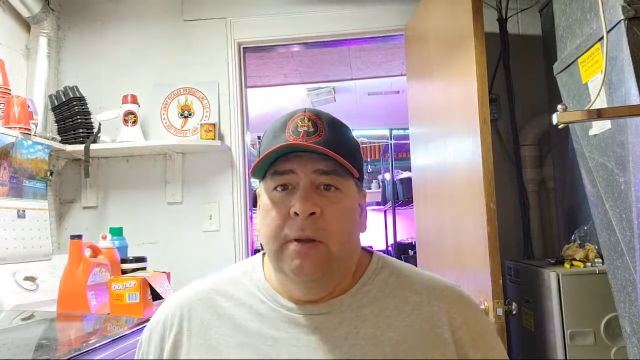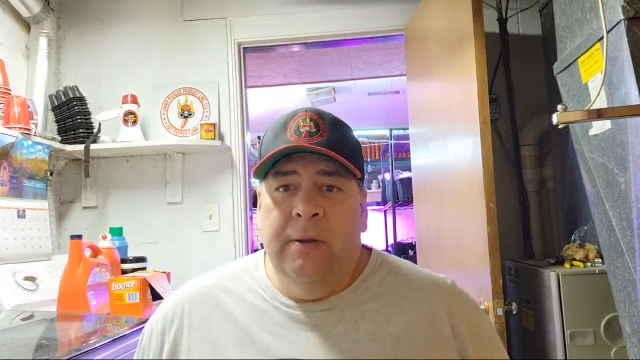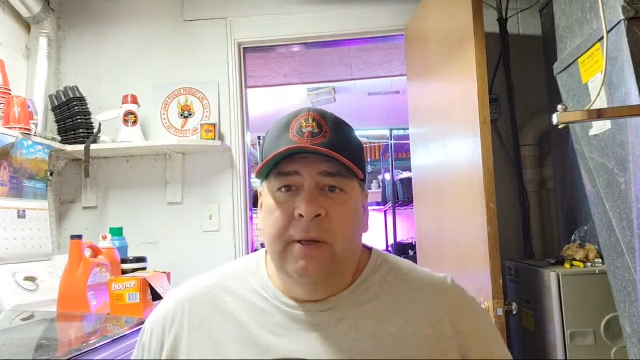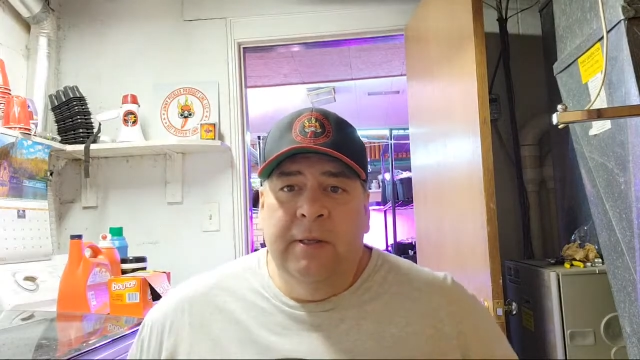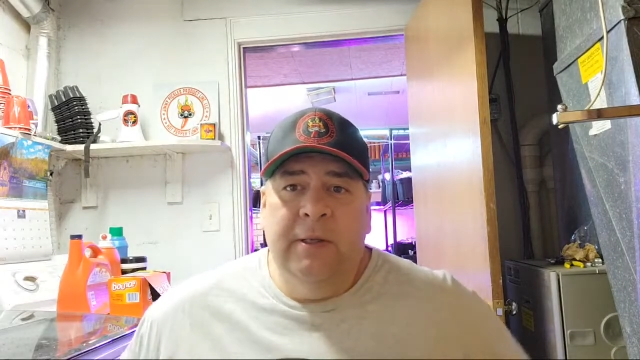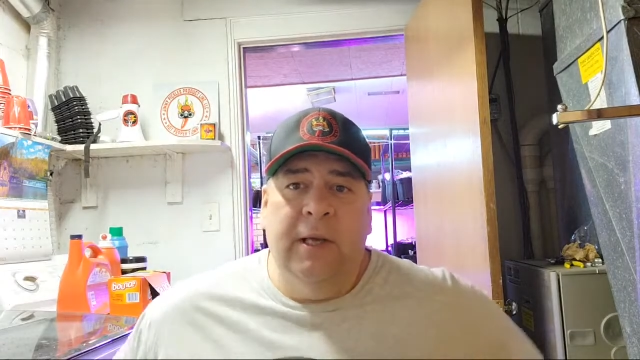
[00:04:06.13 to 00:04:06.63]

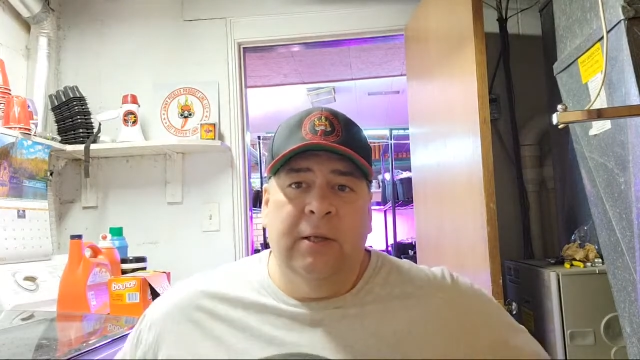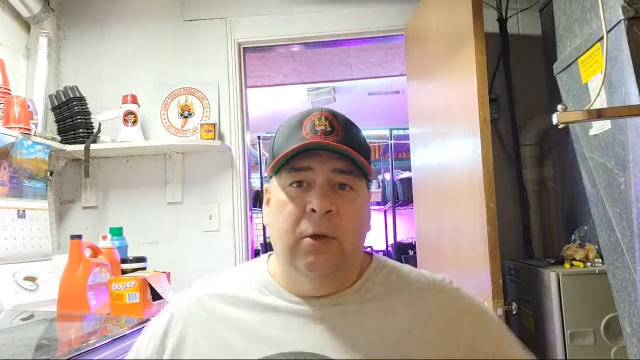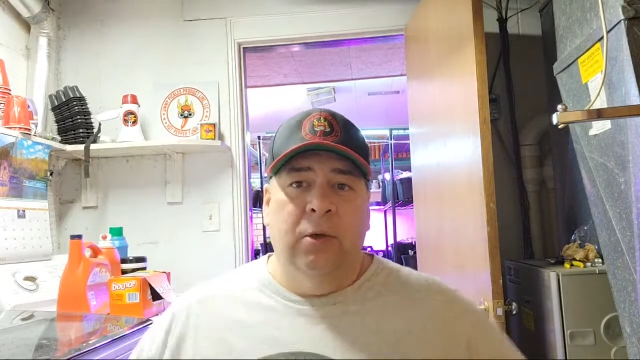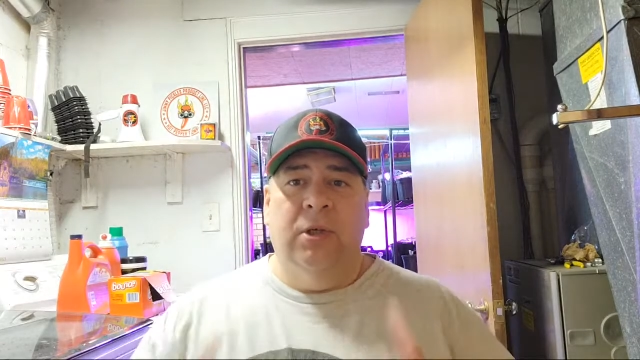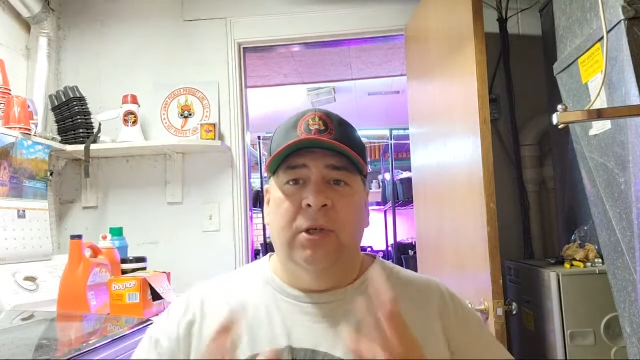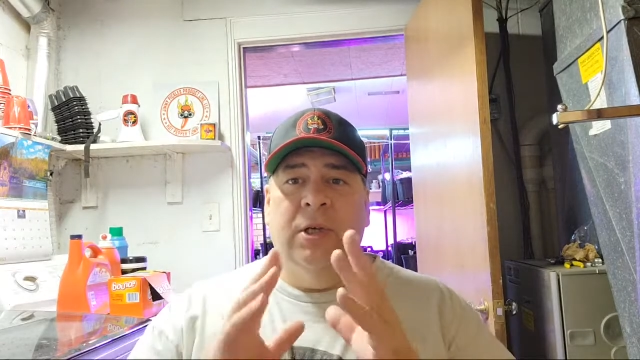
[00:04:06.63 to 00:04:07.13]

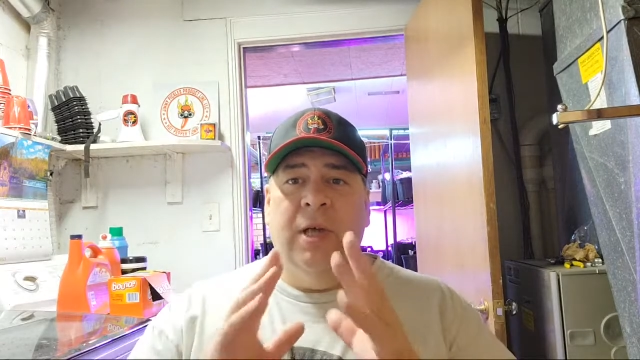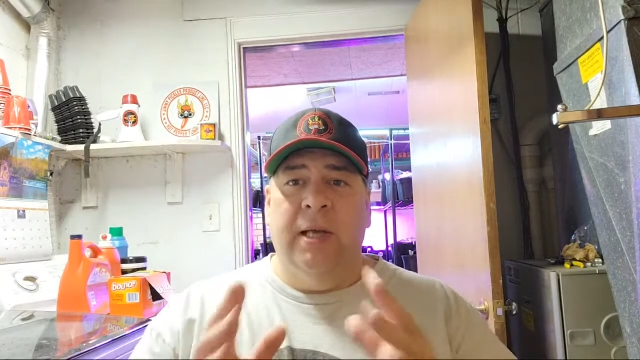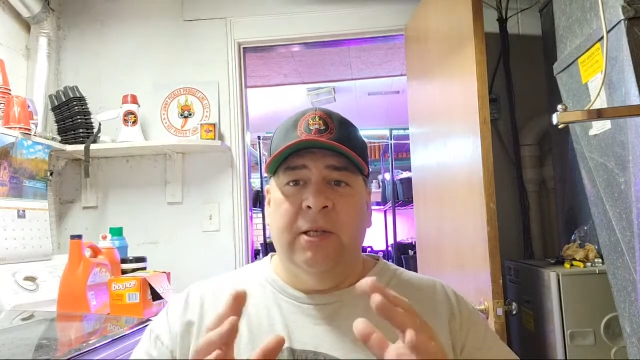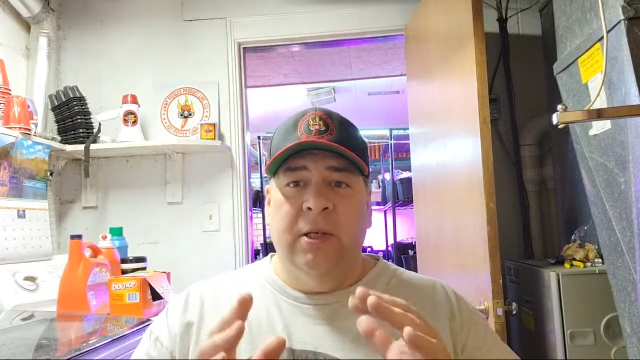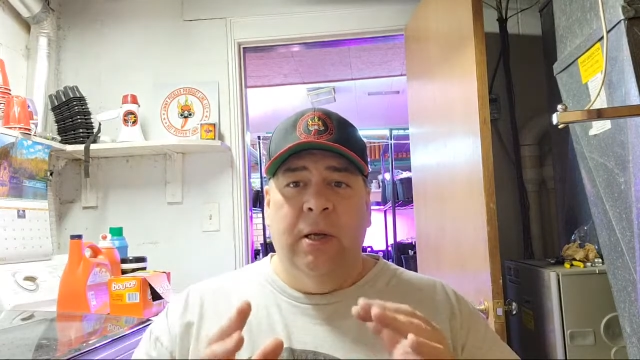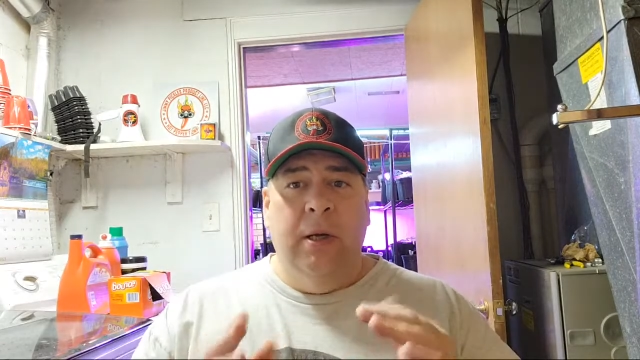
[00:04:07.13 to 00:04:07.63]

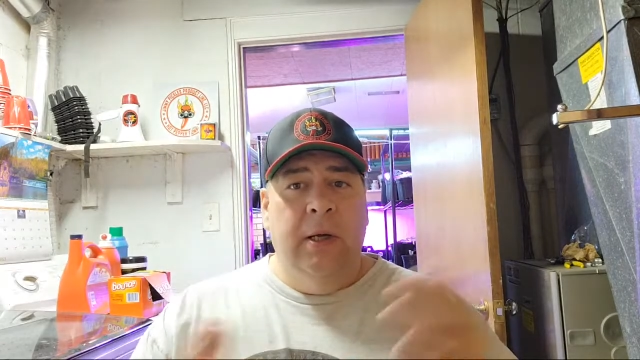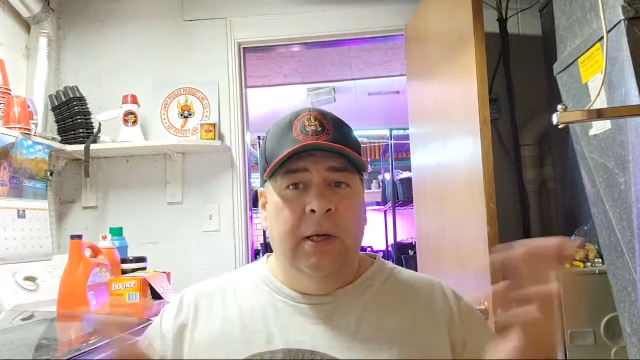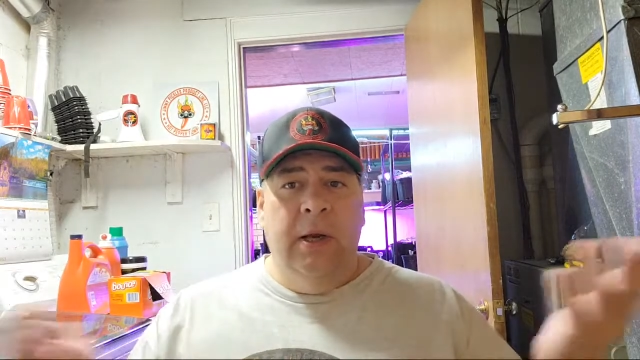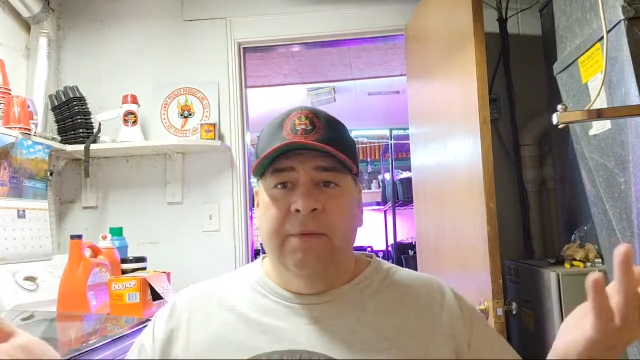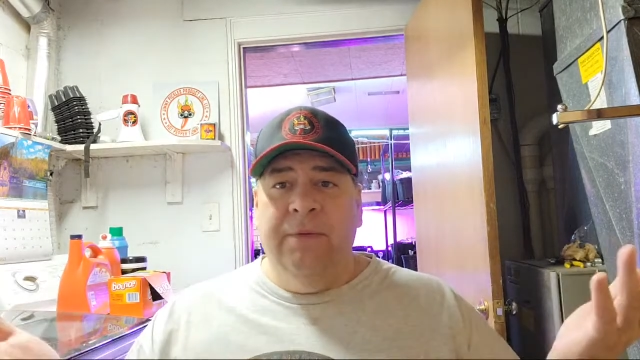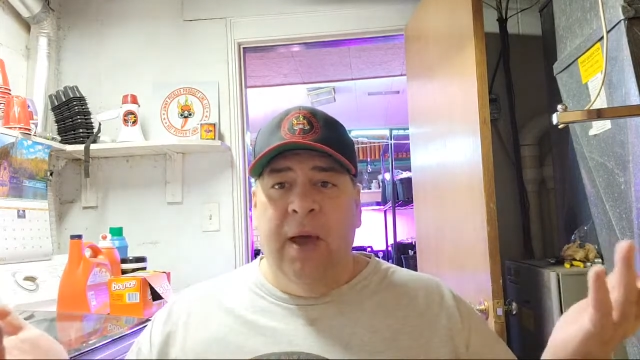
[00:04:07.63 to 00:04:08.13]

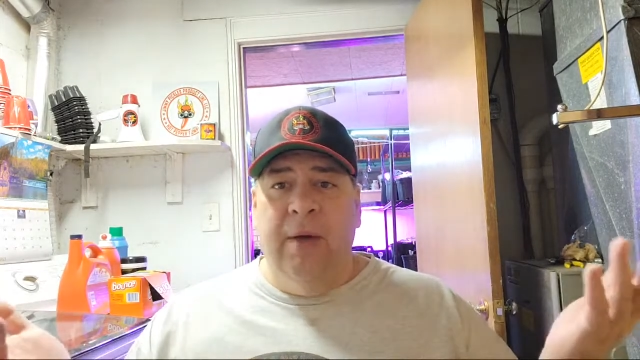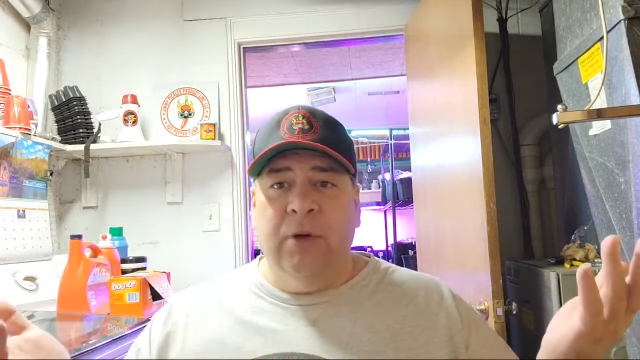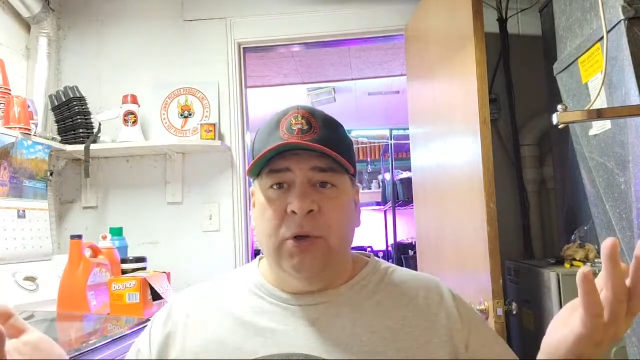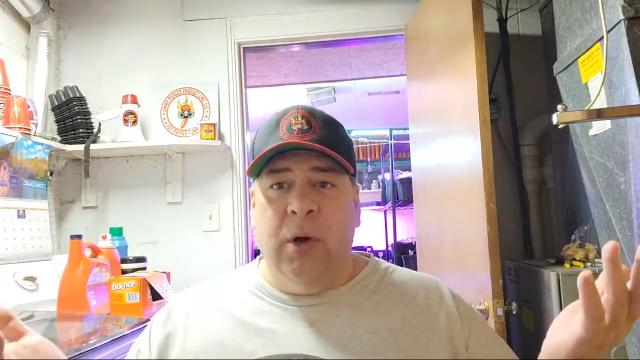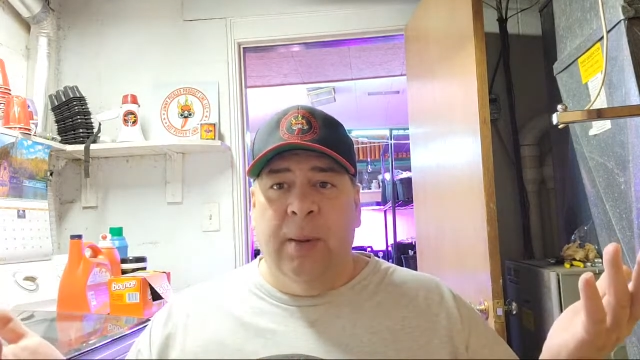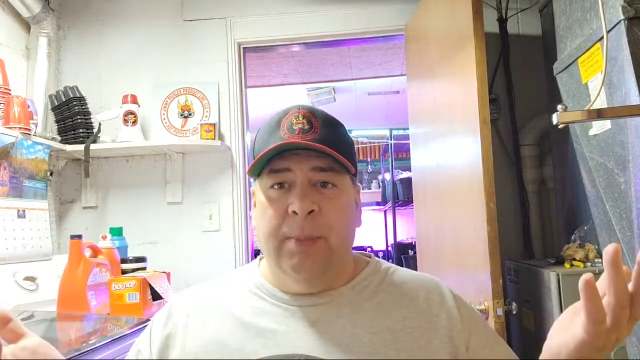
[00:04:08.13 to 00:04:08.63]
If you have
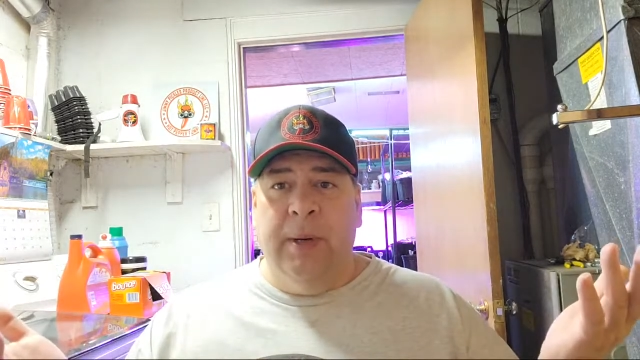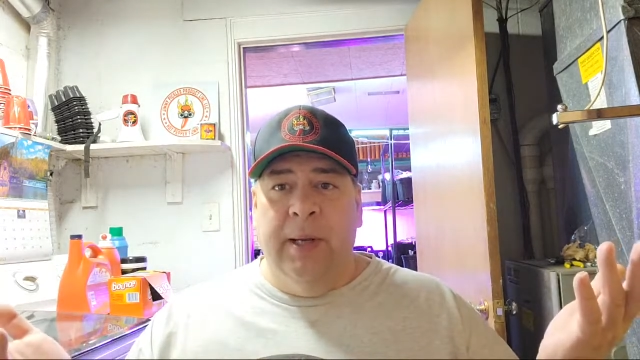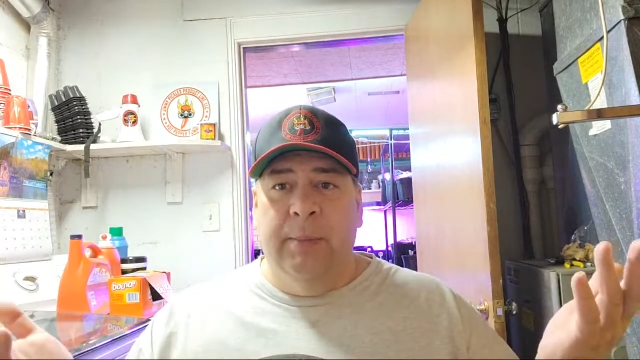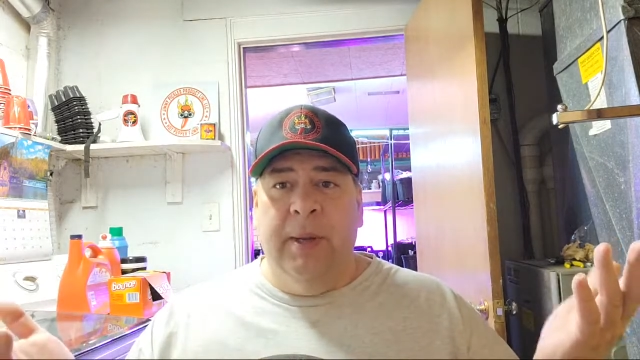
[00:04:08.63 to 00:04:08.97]
a trampoline,